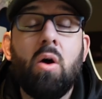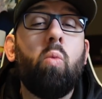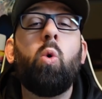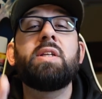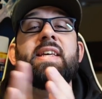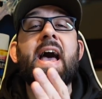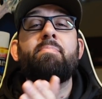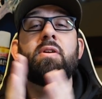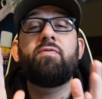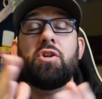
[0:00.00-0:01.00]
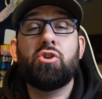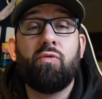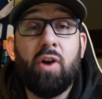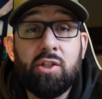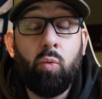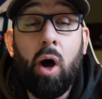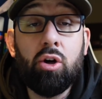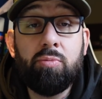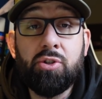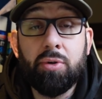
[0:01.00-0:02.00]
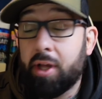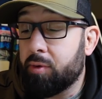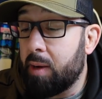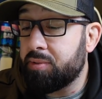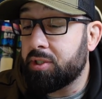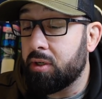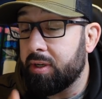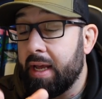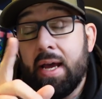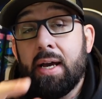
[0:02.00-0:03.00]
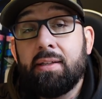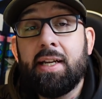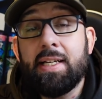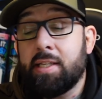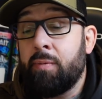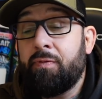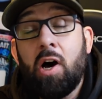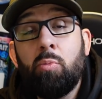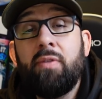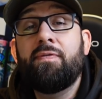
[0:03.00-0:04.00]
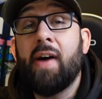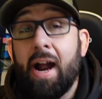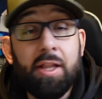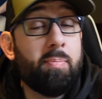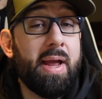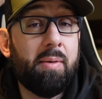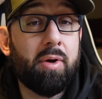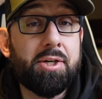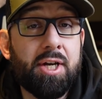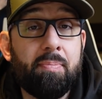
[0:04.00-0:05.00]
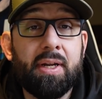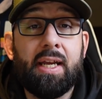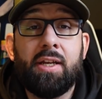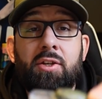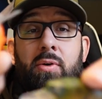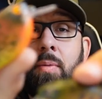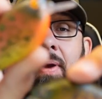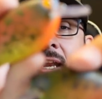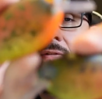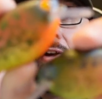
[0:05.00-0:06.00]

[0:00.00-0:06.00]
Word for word: What's happening, Fisher friends? Welcome to another episode. Today's something fun. We fired the paintbrush up again, doing a painting